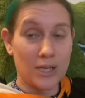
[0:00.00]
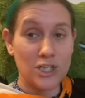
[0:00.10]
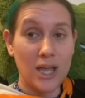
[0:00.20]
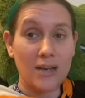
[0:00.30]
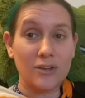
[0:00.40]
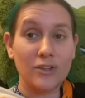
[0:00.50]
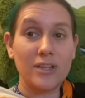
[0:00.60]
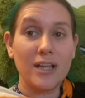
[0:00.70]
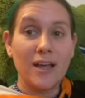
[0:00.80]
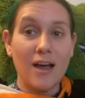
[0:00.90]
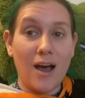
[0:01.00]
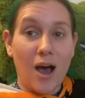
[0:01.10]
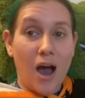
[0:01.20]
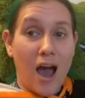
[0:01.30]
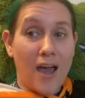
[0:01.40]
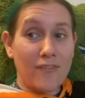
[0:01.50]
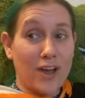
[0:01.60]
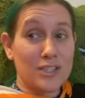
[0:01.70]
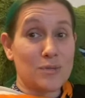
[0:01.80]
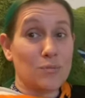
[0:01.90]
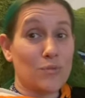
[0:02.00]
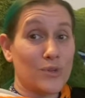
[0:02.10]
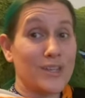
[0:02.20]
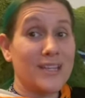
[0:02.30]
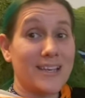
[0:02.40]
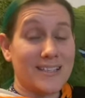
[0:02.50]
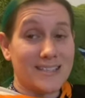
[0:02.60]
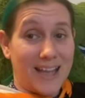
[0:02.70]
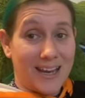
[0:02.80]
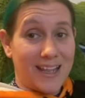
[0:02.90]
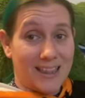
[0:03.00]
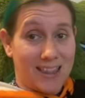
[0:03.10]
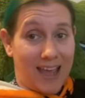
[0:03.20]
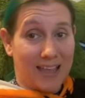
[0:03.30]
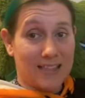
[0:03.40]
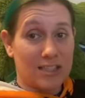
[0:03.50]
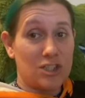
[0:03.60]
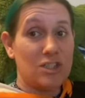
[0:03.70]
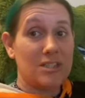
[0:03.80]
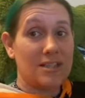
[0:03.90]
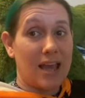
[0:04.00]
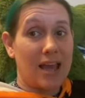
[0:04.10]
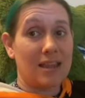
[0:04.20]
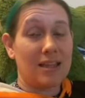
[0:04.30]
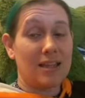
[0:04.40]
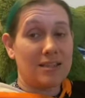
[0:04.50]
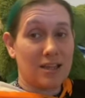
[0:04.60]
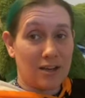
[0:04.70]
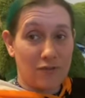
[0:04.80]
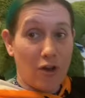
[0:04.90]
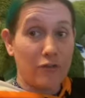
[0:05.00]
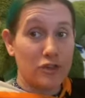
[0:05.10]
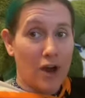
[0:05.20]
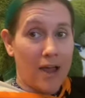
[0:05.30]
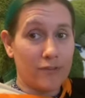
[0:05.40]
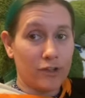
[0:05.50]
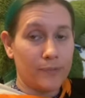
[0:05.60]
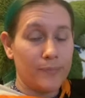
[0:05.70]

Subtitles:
channel. I've got some really exciting things. Let's just say that it's going to involve travel